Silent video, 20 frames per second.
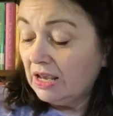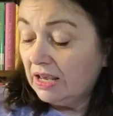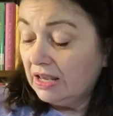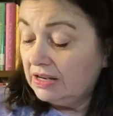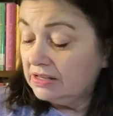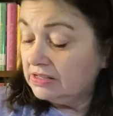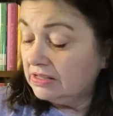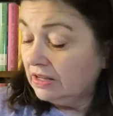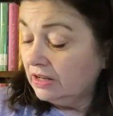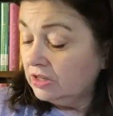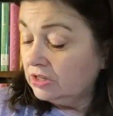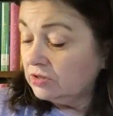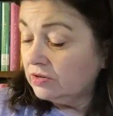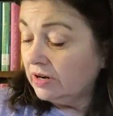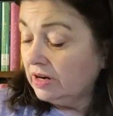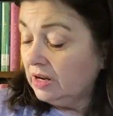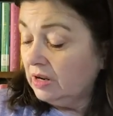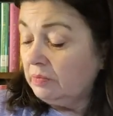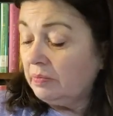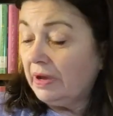It is
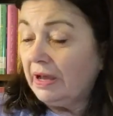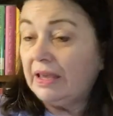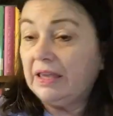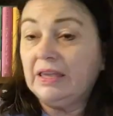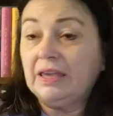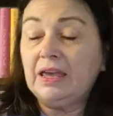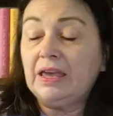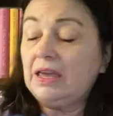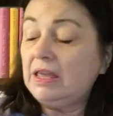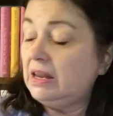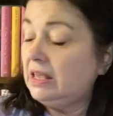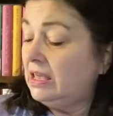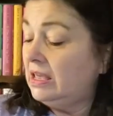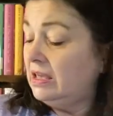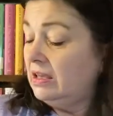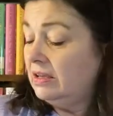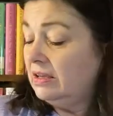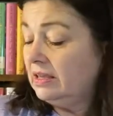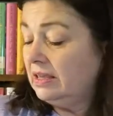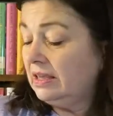illustrated by
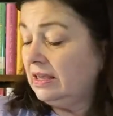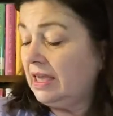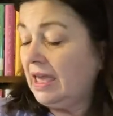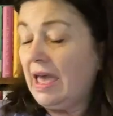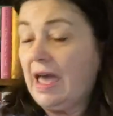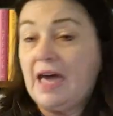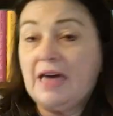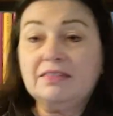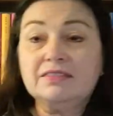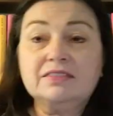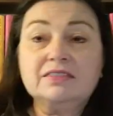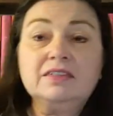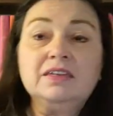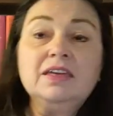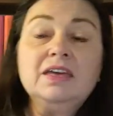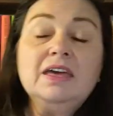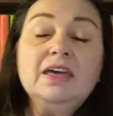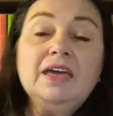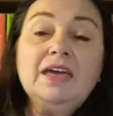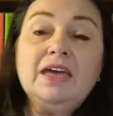Katie Kath,
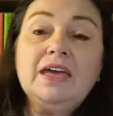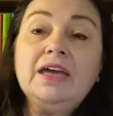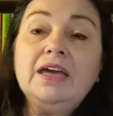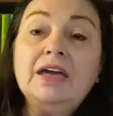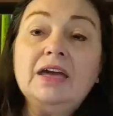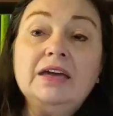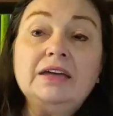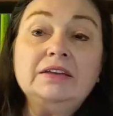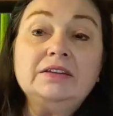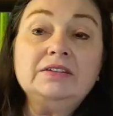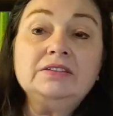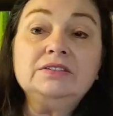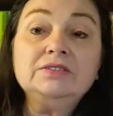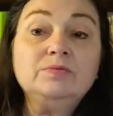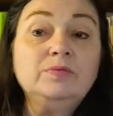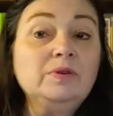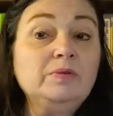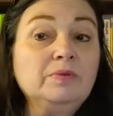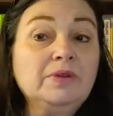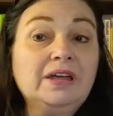and
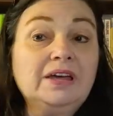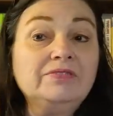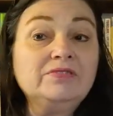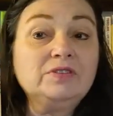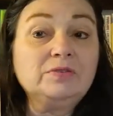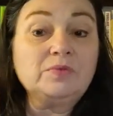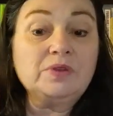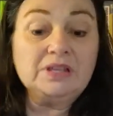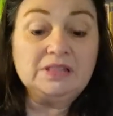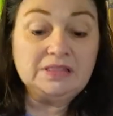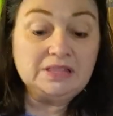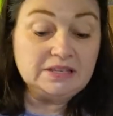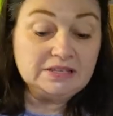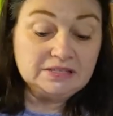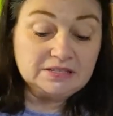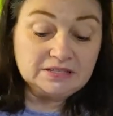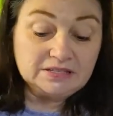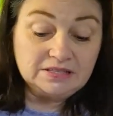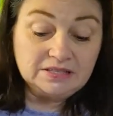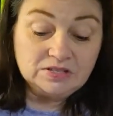we will have to read
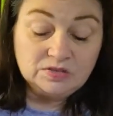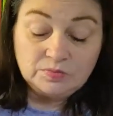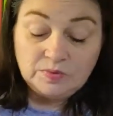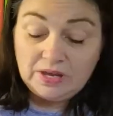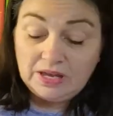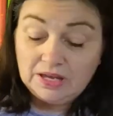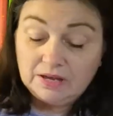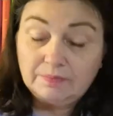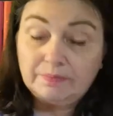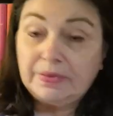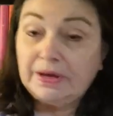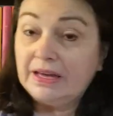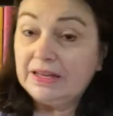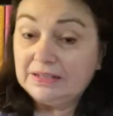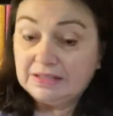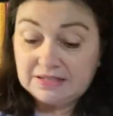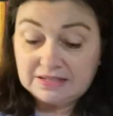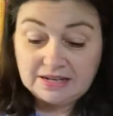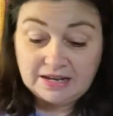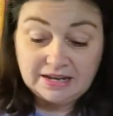this week,
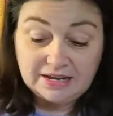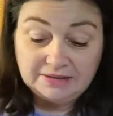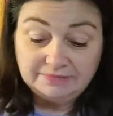but